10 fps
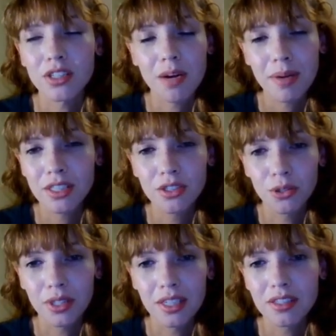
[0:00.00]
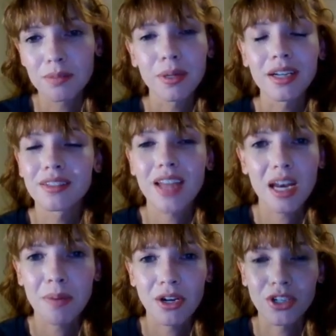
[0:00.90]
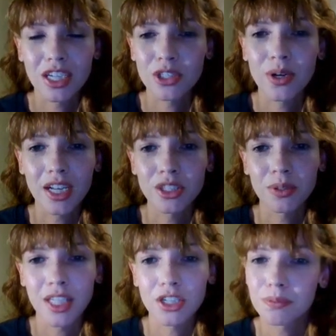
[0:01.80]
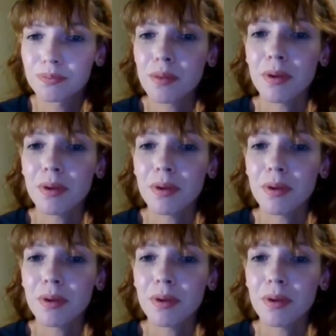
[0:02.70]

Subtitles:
It's on my to-do list, but not a priority, so I'll get to it later.